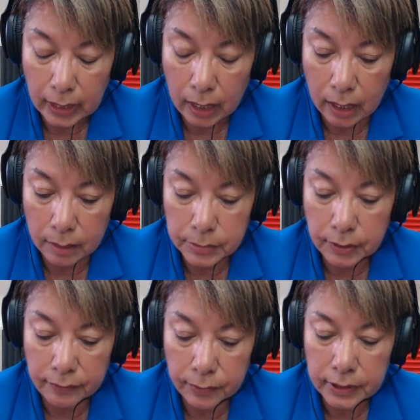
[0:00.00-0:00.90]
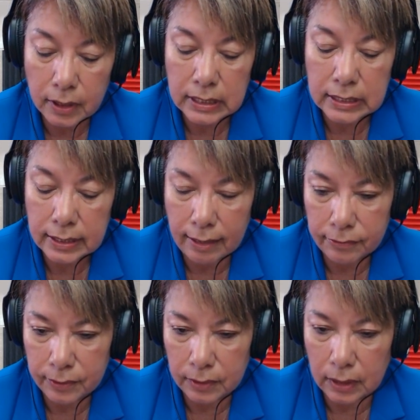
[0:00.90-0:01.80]
Um, so I've worked on
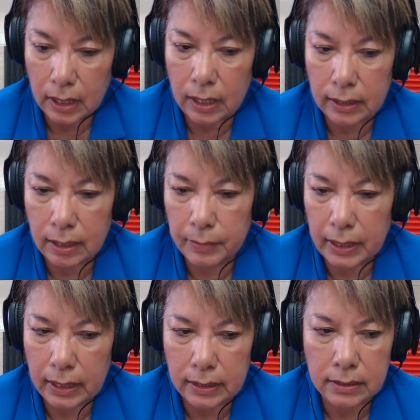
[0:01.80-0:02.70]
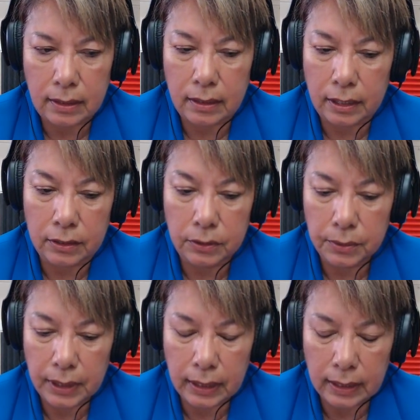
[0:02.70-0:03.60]
several uh, committees, uh,
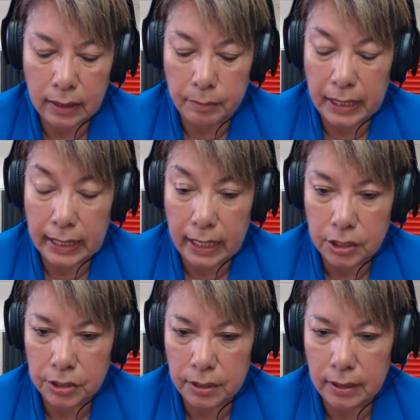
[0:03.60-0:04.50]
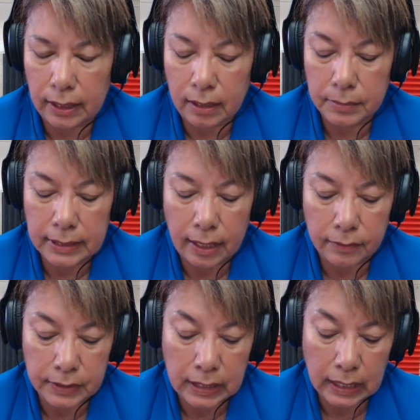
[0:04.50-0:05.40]
including the mitigation that comes out
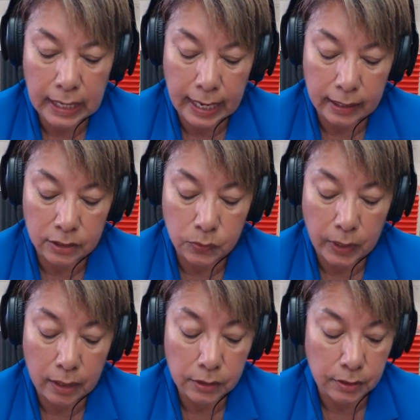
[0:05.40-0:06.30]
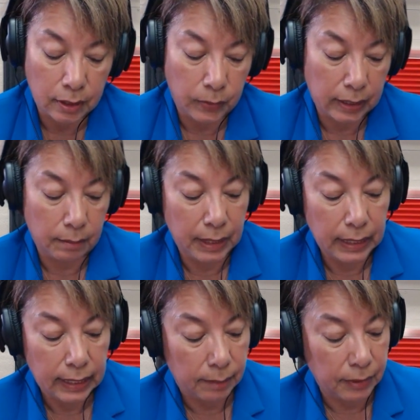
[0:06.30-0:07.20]
of TCAG as well, so that we can
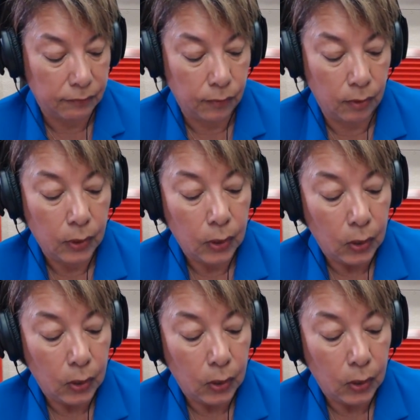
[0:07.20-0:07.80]
mitigate before